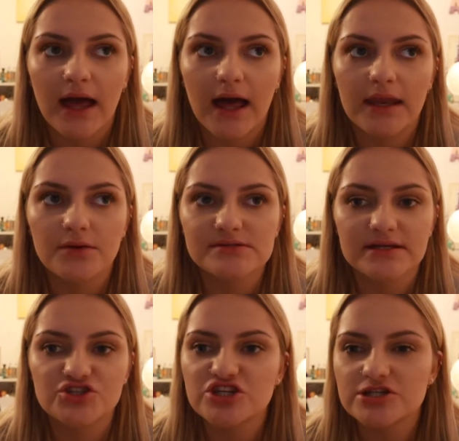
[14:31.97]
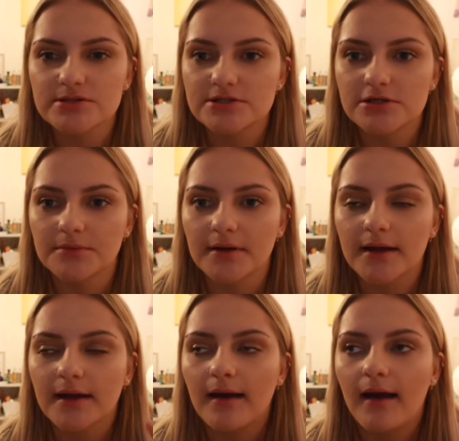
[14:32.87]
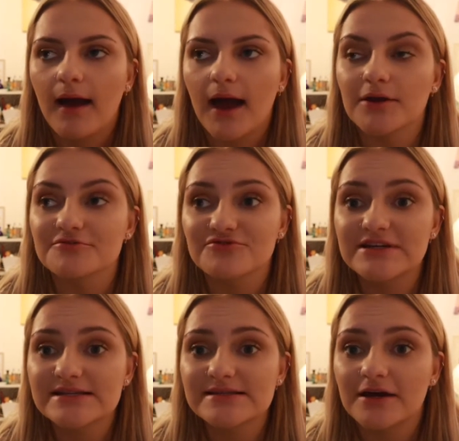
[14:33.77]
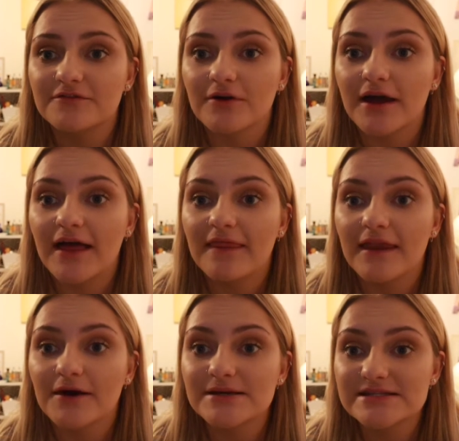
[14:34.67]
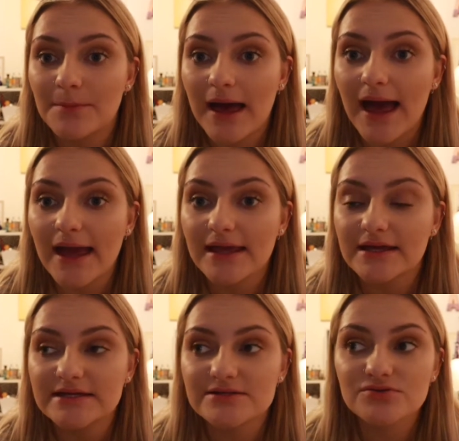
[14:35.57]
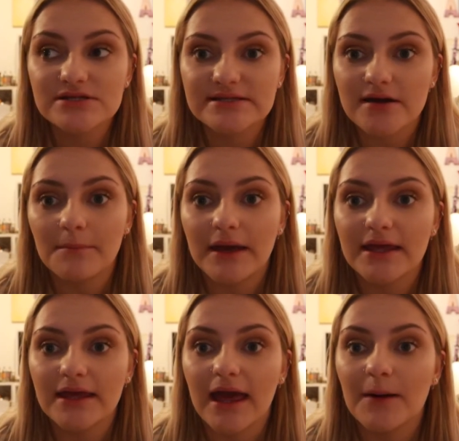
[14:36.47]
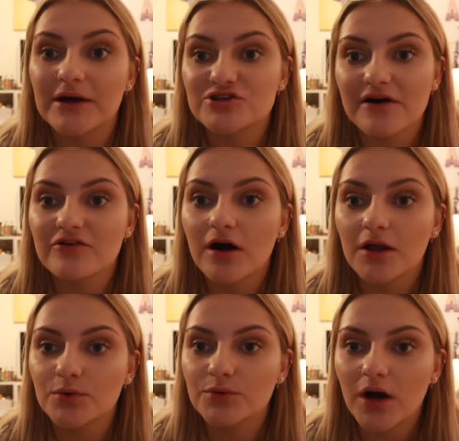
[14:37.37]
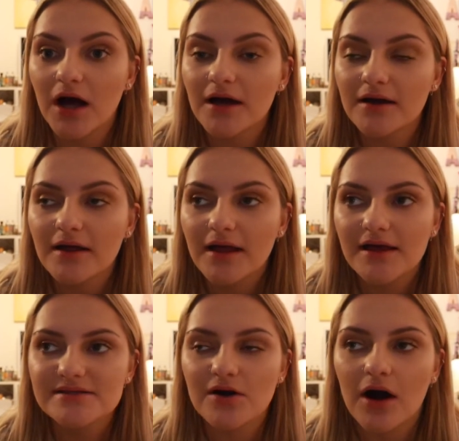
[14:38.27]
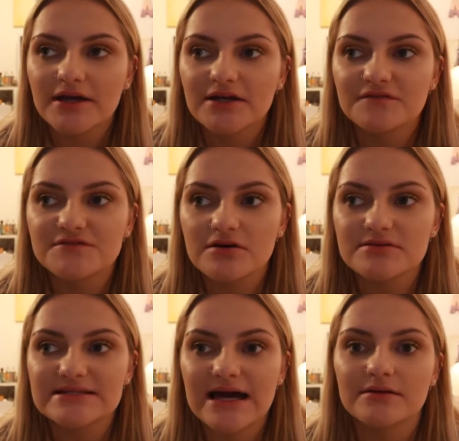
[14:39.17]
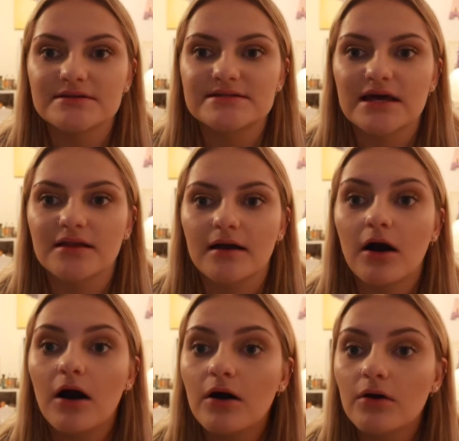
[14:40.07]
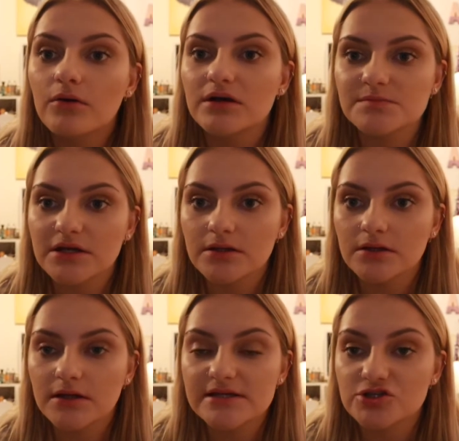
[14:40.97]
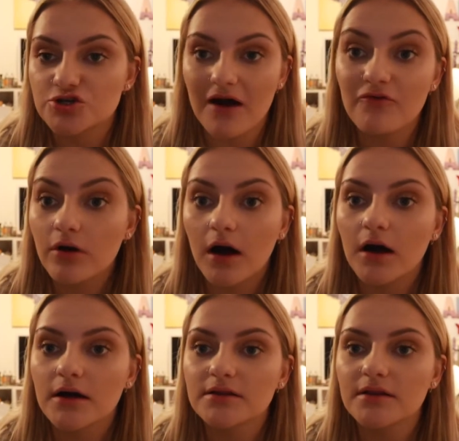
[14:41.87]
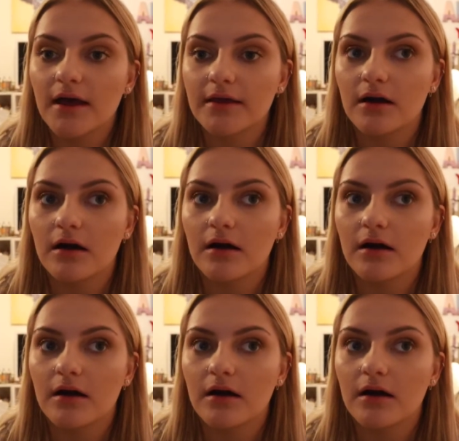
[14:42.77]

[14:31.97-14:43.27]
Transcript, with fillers: and it was like ginger and turmeric and I was really excited for it, and then I went to pay and he had already started making it and my travel card wouldn't work, so I kind of dulled it down and said like, oh, it's my it's a travel card, like